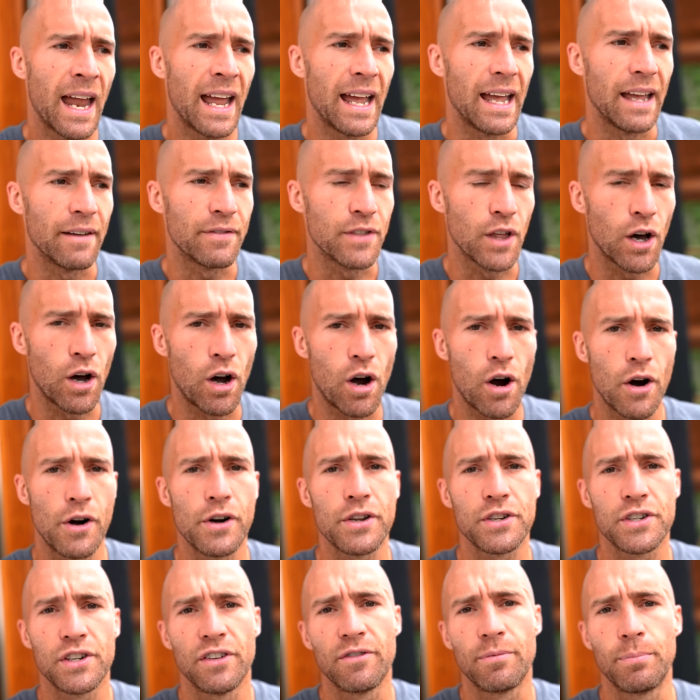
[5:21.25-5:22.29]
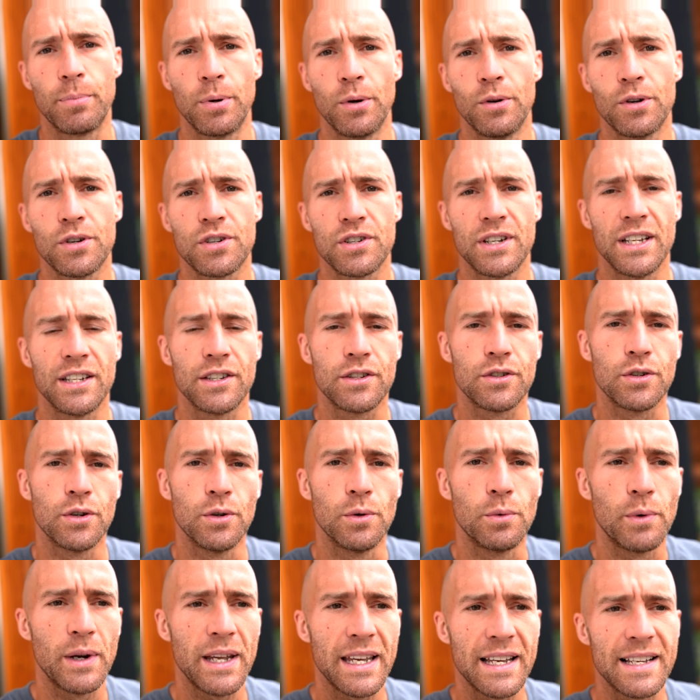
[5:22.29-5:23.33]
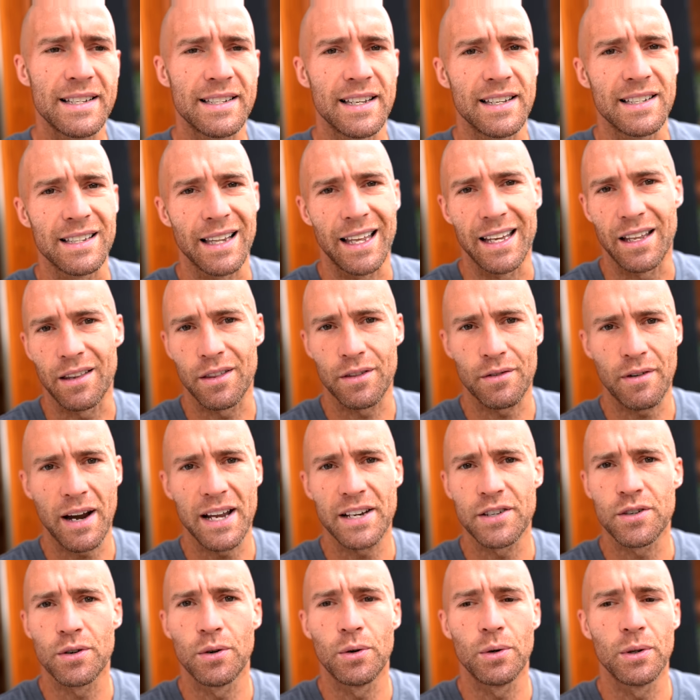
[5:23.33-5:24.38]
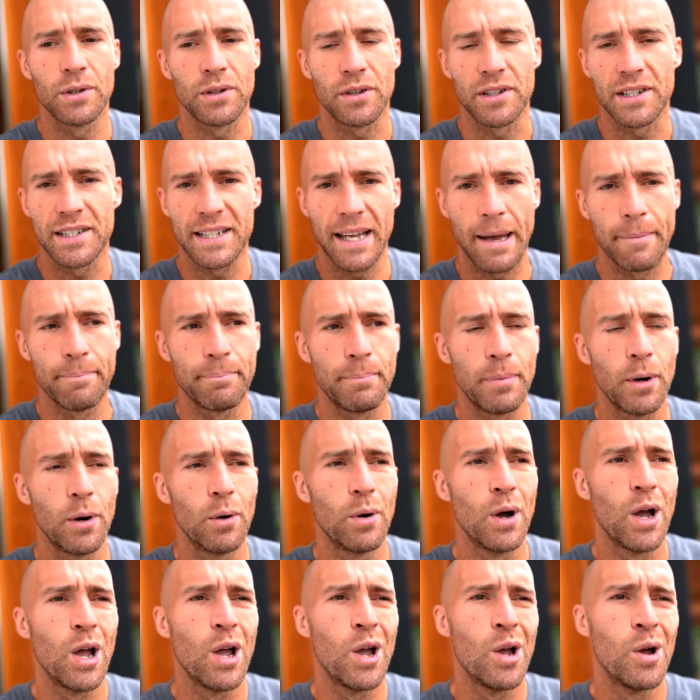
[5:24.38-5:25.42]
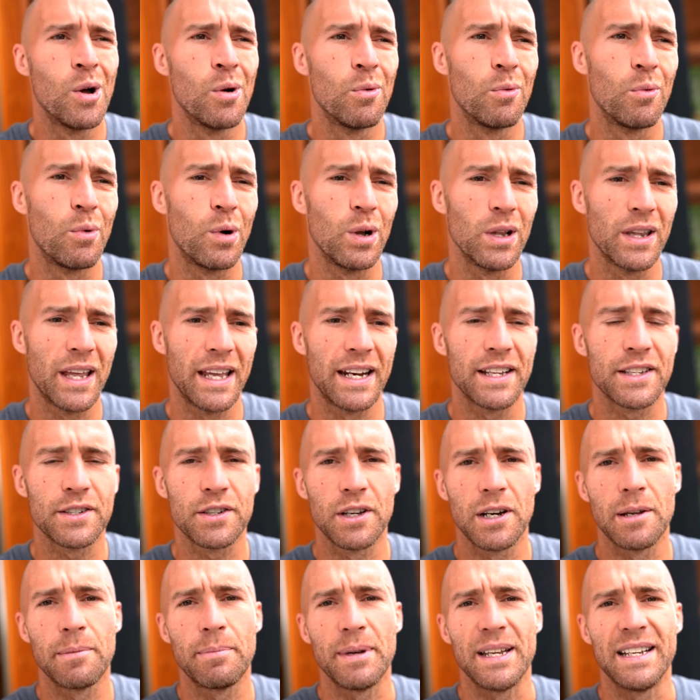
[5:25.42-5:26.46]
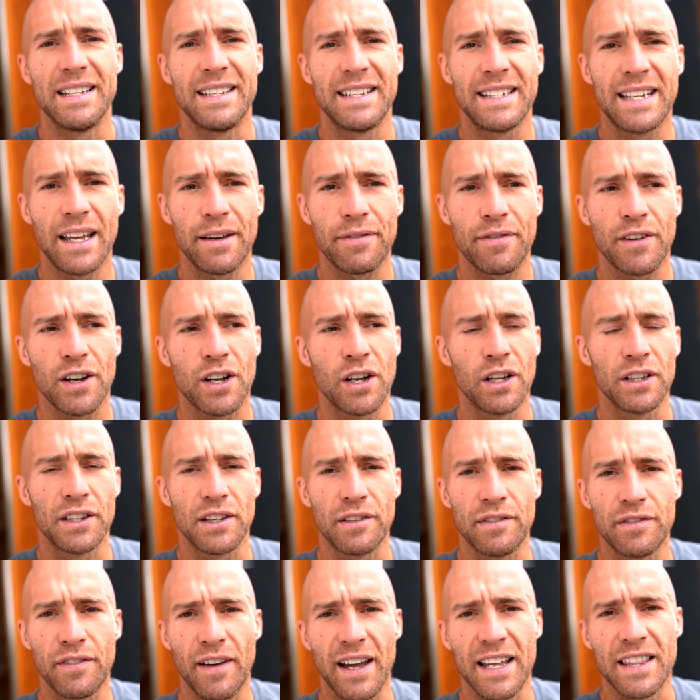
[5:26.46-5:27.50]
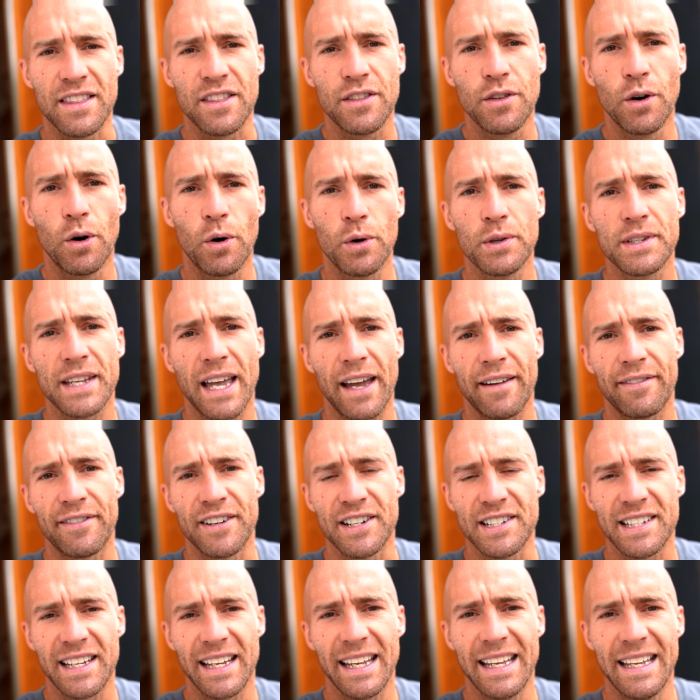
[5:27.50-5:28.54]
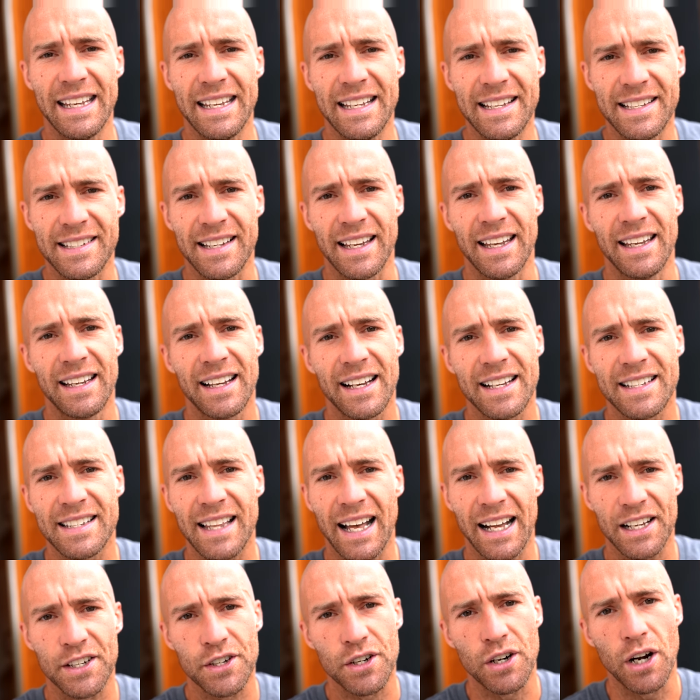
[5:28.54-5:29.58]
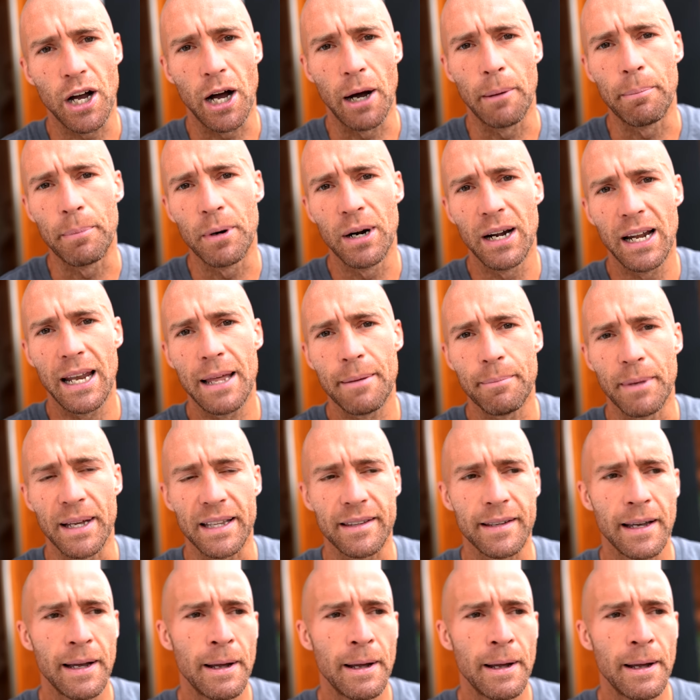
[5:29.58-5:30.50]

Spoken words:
If the hardest you've pushed in 2 weeks is like threshold or tempo, well, then it's going to be difficult to find those efforts easy, because that's your upper limit.